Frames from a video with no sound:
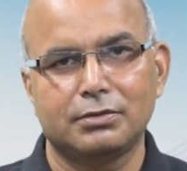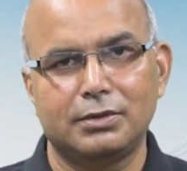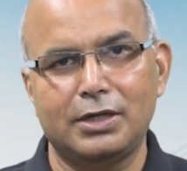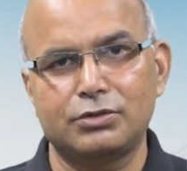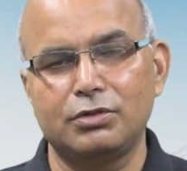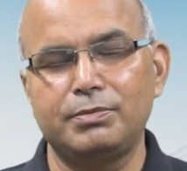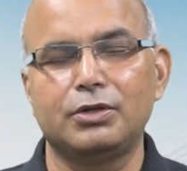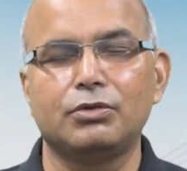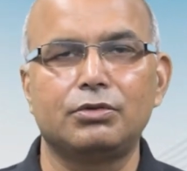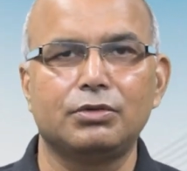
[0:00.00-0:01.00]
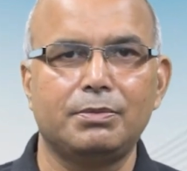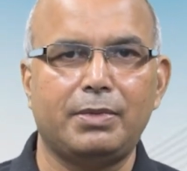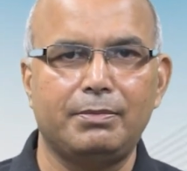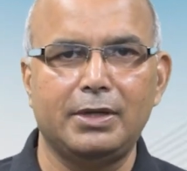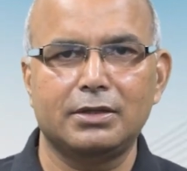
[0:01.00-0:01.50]
that should be known to the
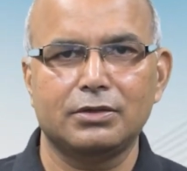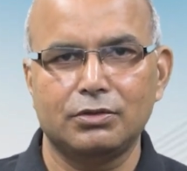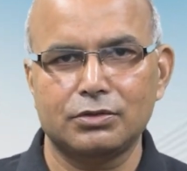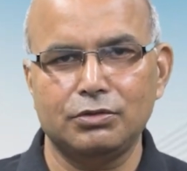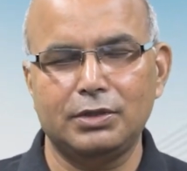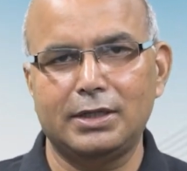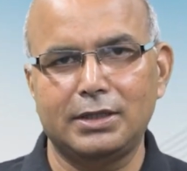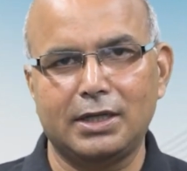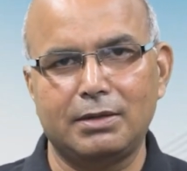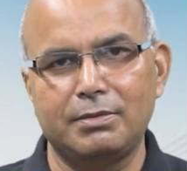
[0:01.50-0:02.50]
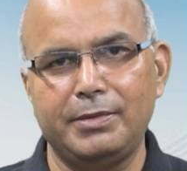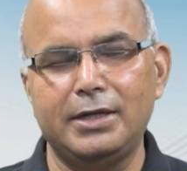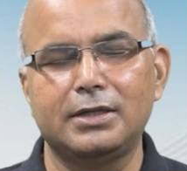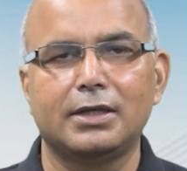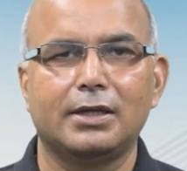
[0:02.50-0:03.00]
public so that they can be
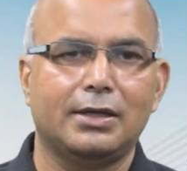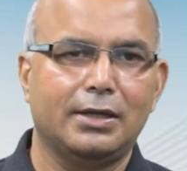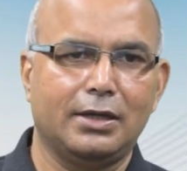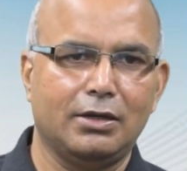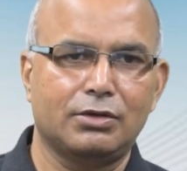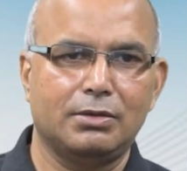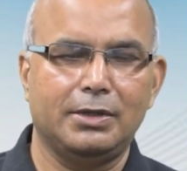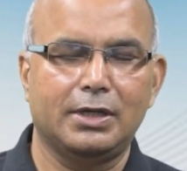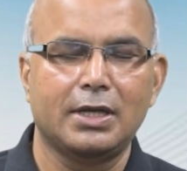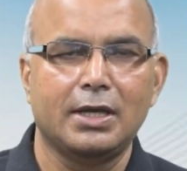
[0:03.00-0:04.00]
made accountable.